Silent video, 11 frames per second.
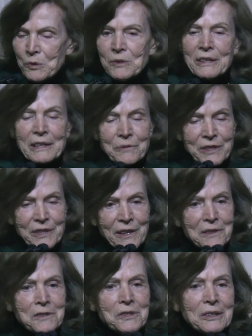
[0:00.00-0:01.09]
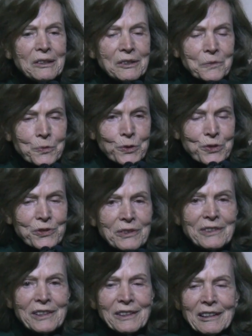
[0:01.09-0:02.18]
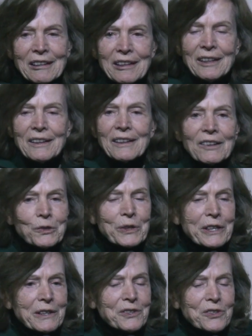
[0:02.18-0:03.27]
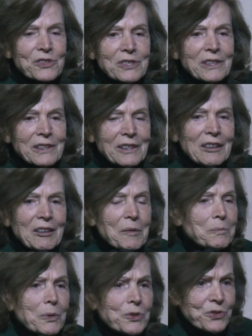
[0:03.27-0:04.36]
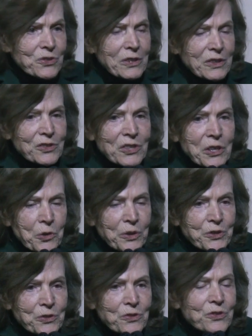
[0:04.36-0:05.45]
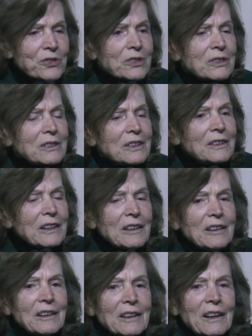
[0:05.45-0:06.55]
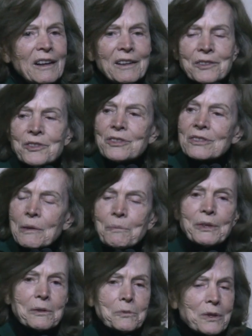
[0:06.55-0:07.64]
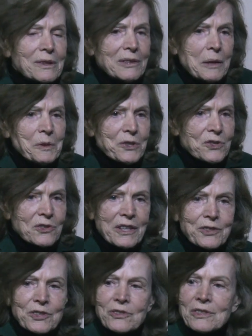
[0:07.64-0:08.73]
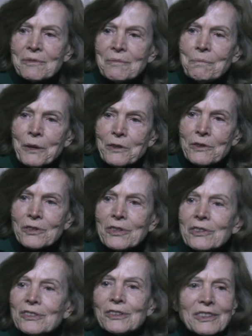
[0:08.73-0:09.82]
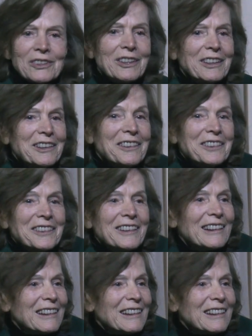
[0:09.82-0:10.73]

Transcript: Most people, even now, unfortunately, only get to see most sea creatures as something with lemon slices and butter, or,